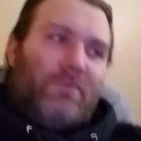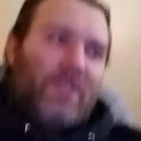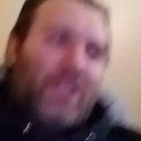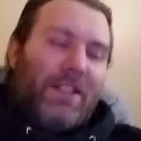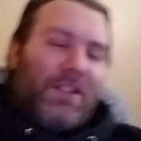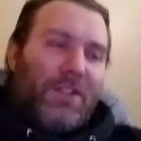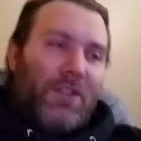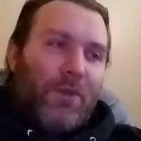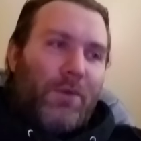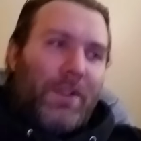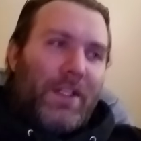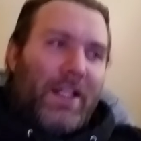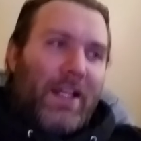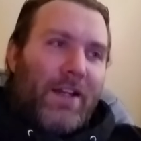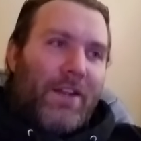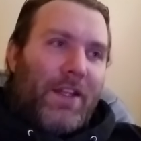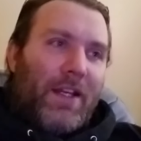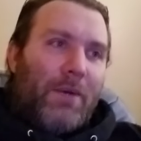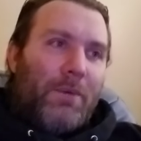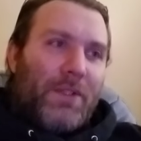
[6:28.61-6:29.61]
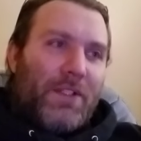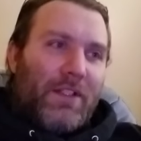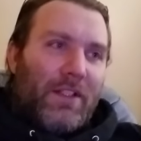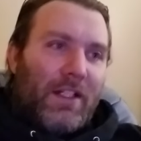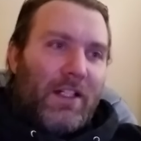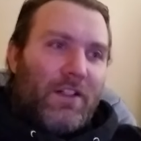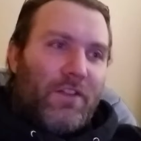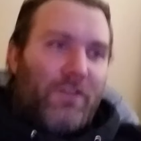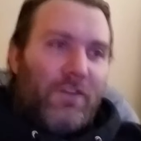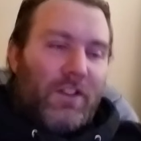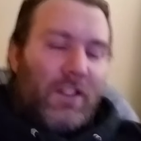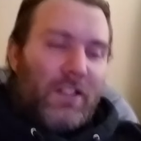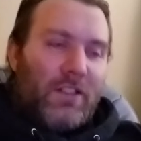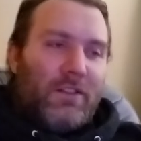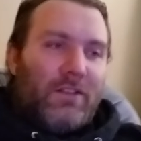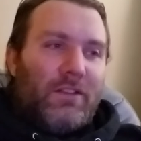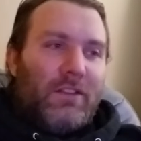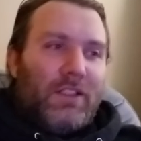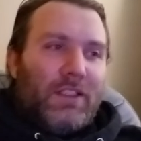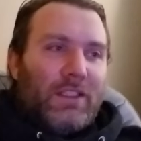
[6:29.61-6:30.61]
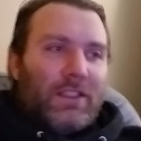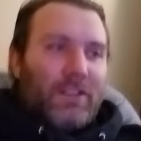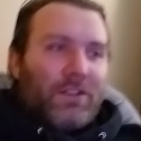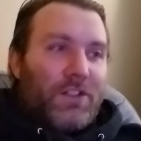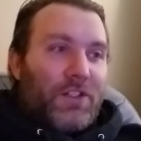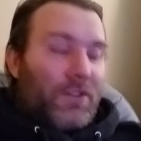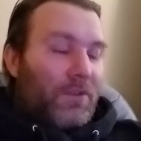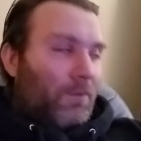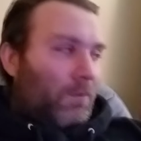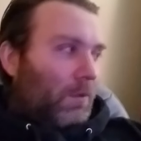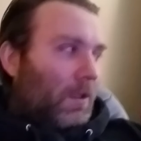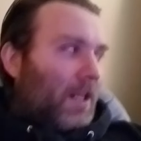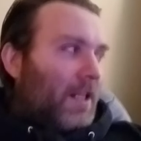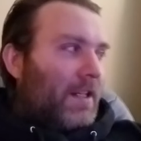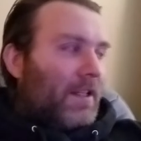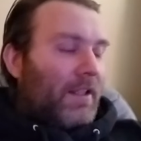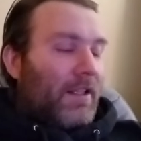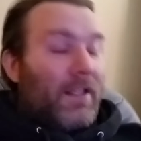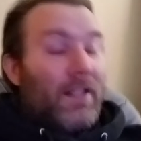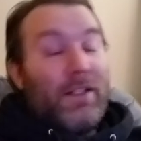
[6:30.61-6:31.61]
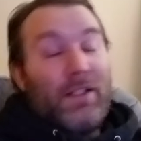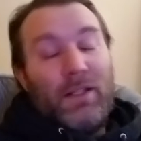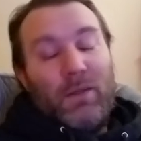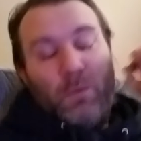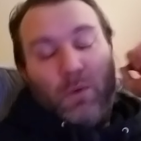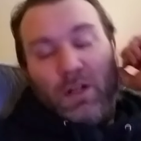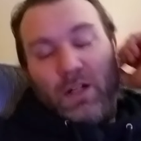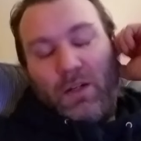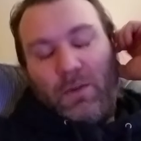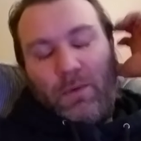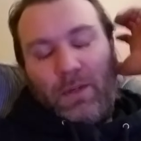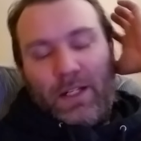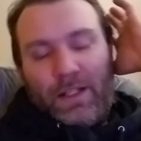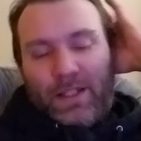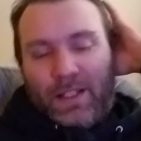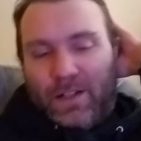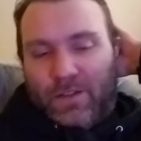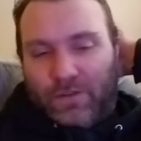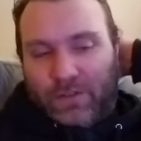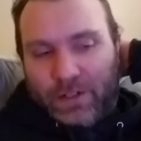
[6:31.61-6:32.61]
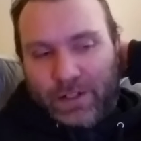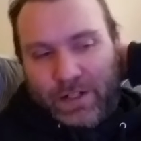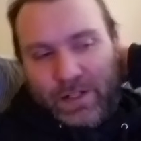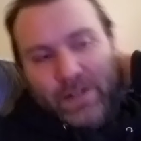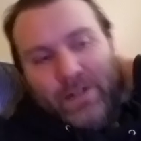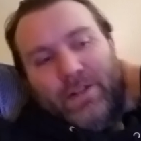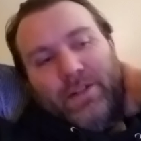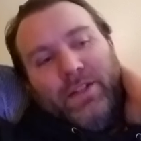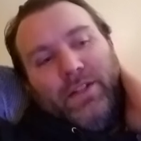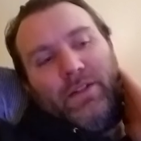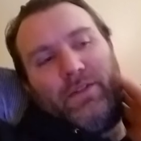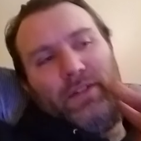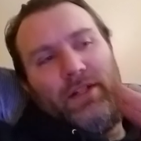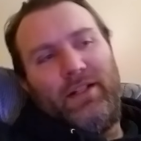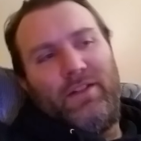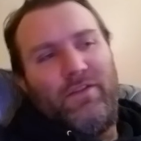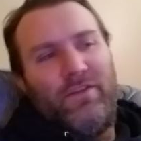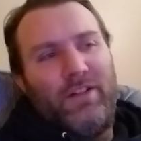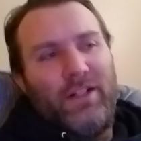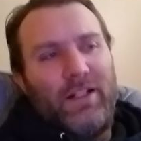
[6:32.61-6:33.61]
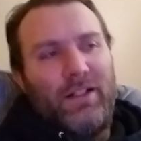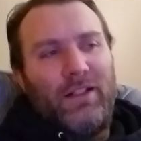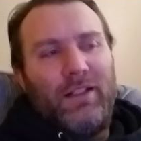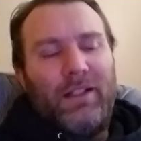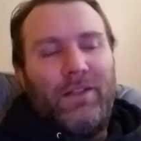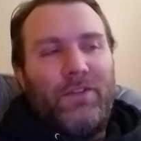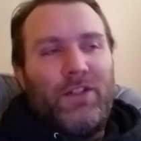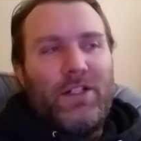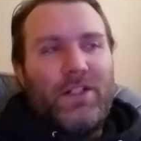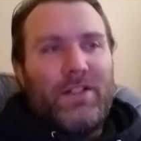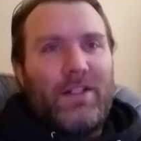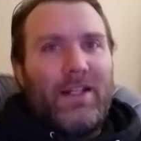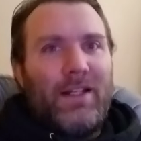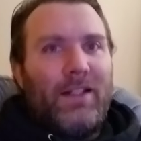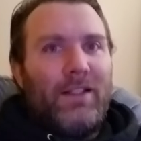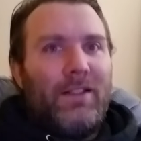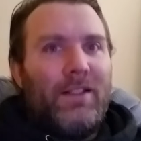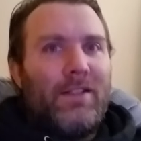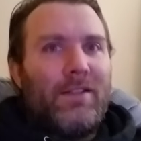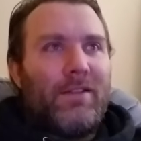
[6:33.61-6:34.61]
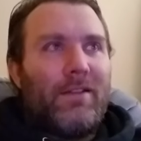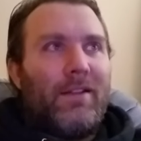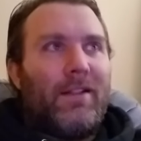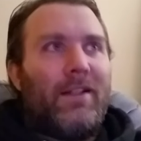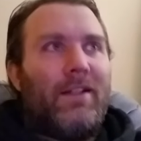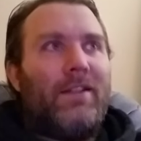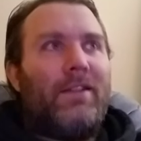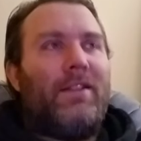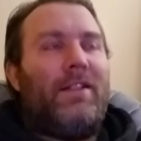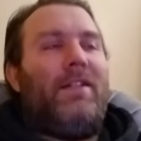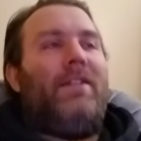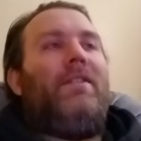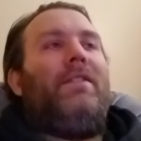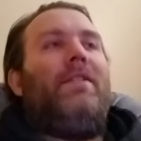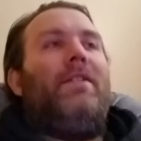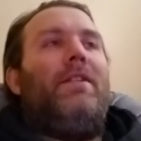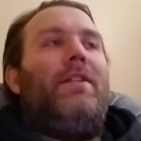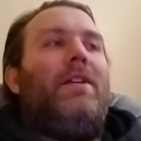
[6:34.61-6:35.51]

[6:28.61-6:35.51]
so yeah, that was a lot of fun, just writing that because I wanted to write that for years, and I was like, fuck it, let me just add this thing in there.